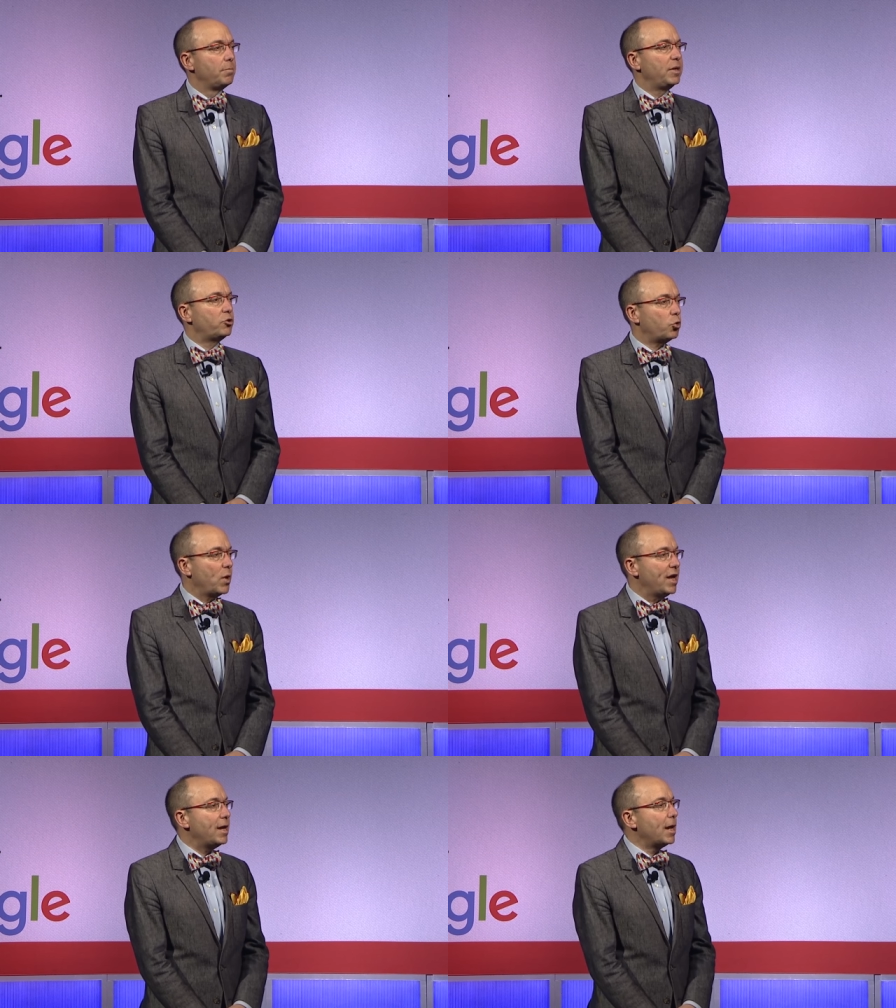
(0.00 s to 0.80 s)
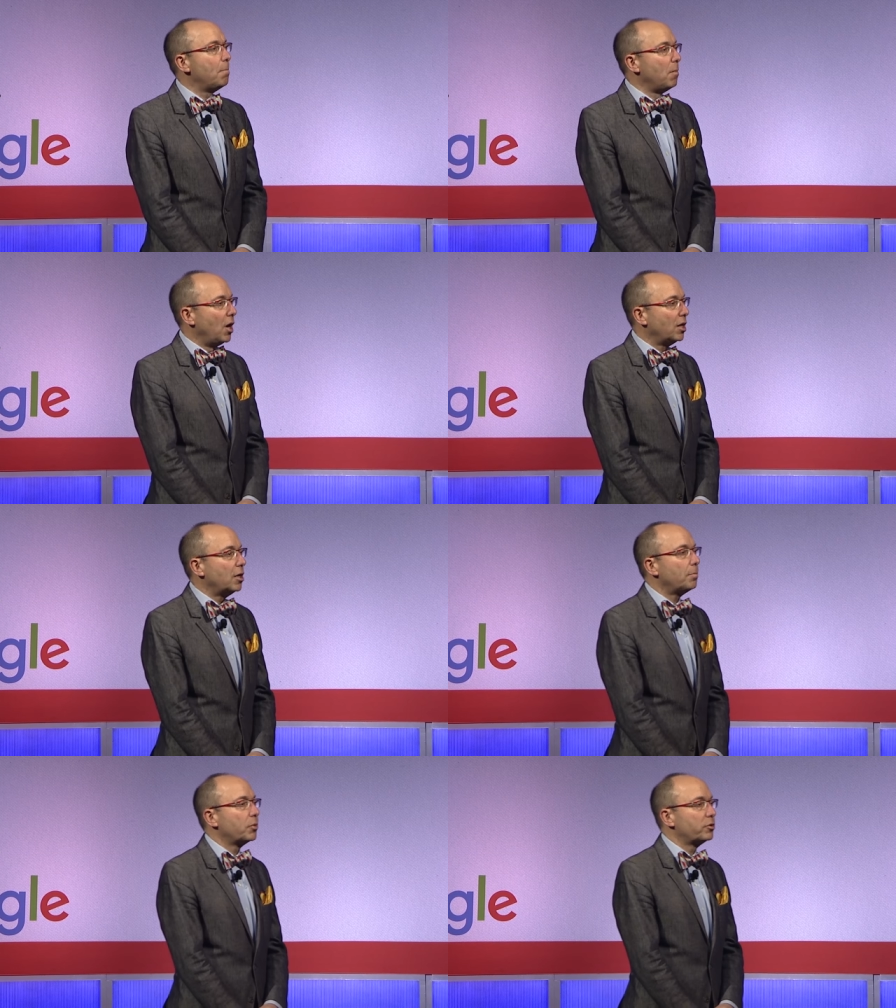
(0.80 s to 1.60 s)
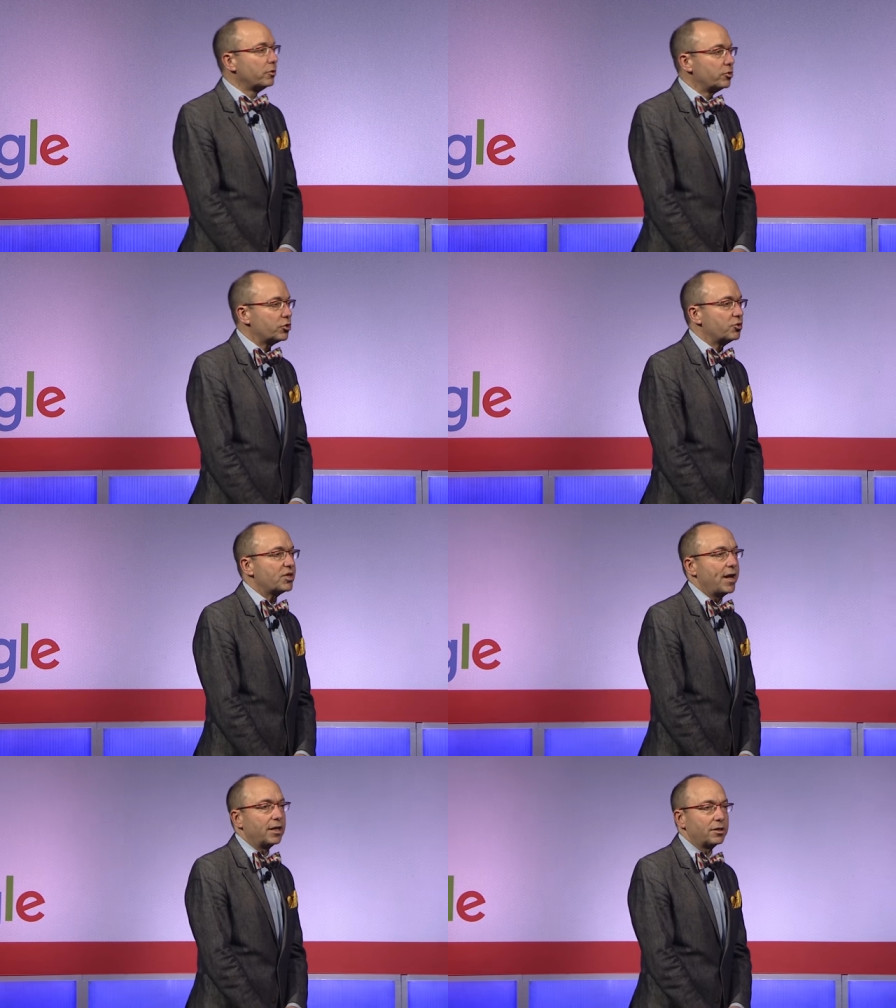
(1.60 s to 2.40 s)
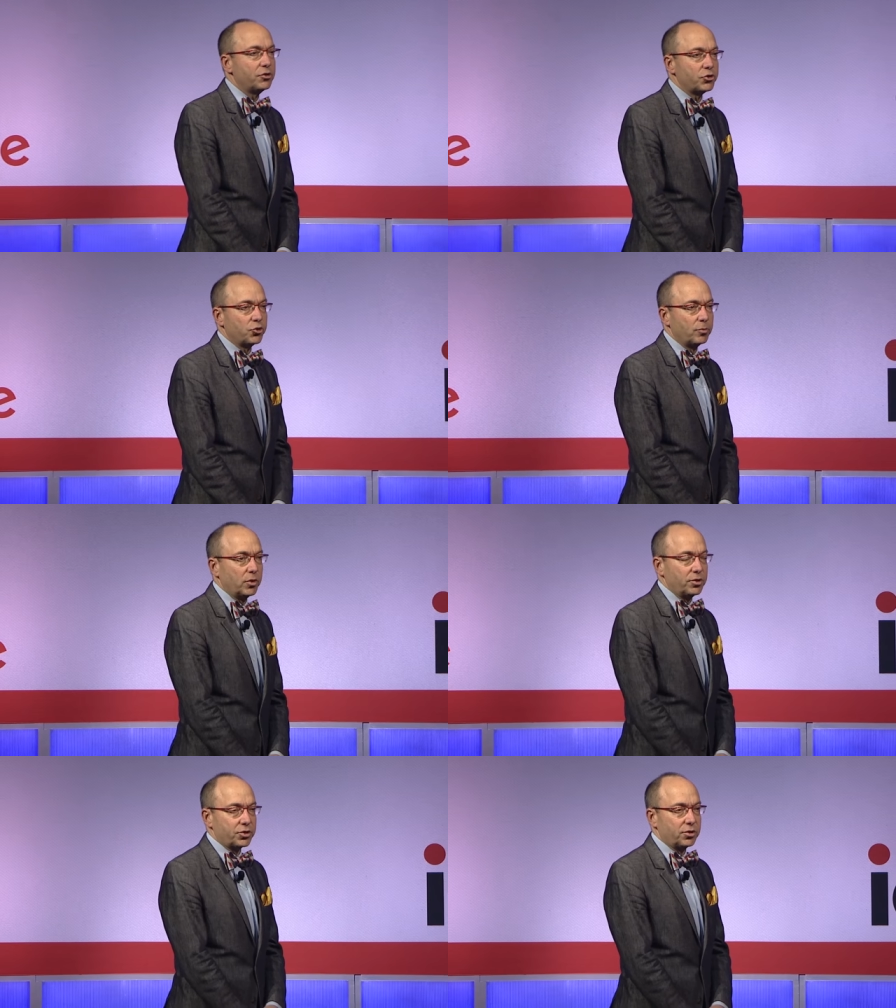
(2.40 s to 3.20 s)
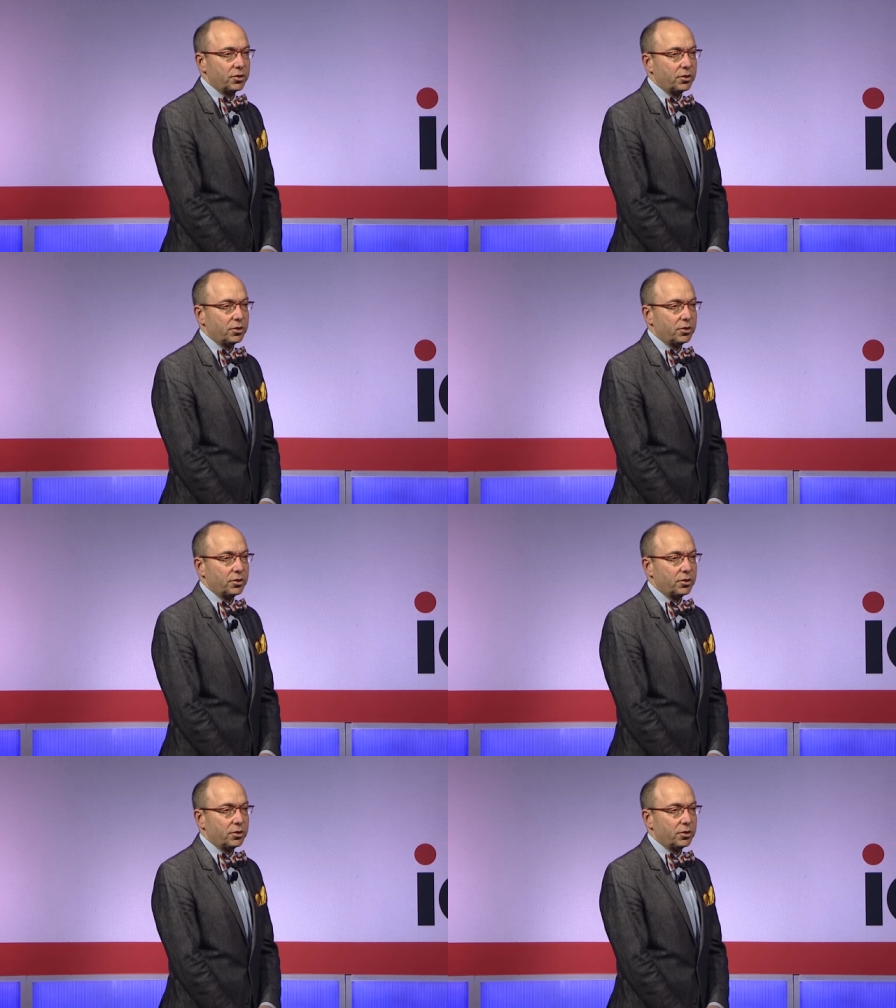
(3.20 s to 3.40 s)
between and among producers and consumers.